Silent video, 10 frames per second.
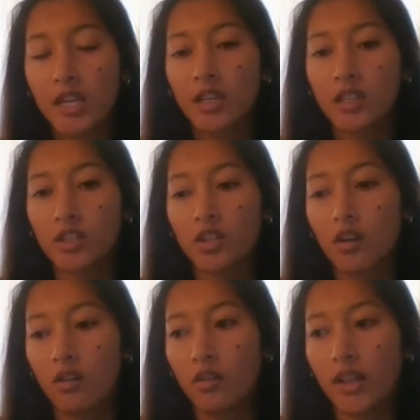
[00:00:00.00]

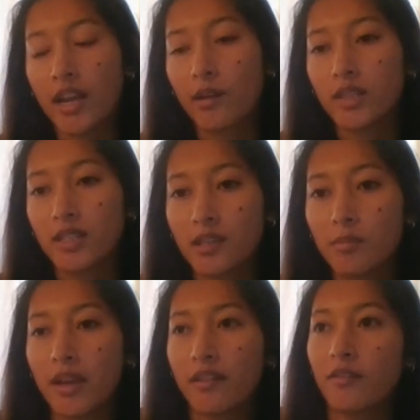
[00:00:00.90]
So like I would see
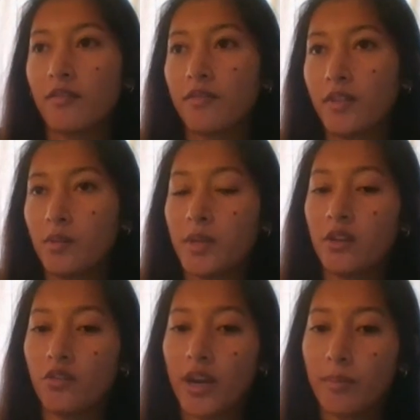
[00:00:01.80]
my
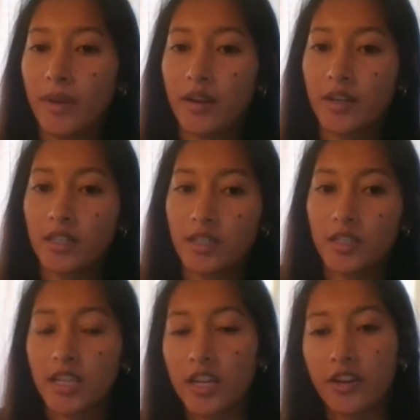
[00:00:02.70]
Filipino grandparents
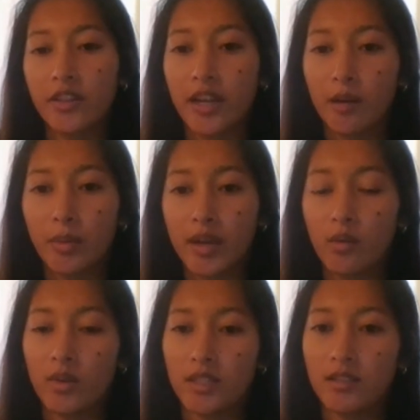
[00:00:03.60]
here and there, but I
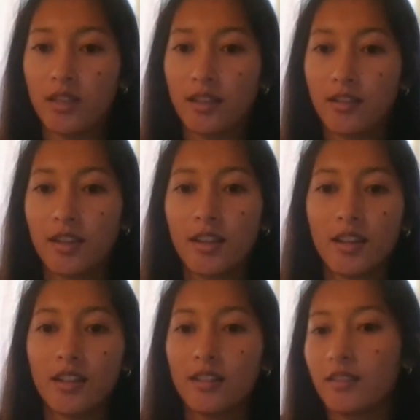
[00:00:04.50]
wasn't like
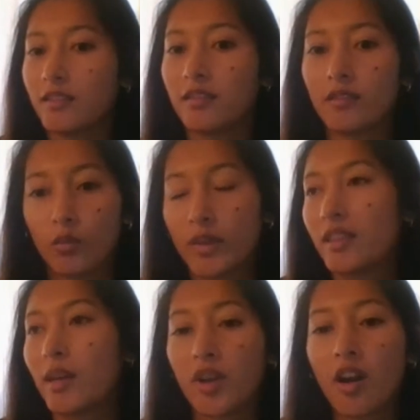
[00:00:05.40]
with
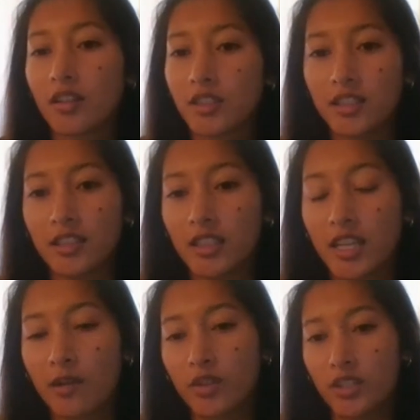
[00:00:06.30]
them
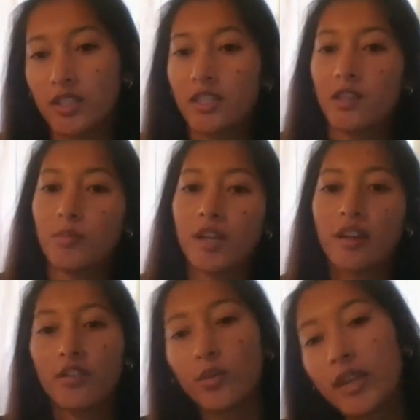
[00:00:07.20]
constantly. I would just see them like
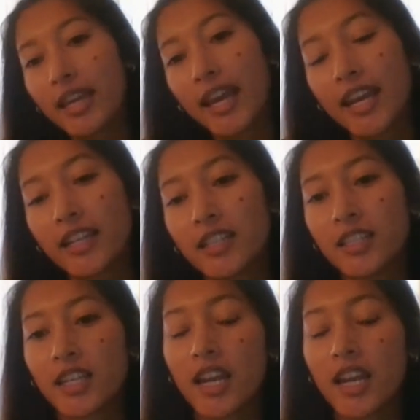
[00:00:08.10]
on the weekends.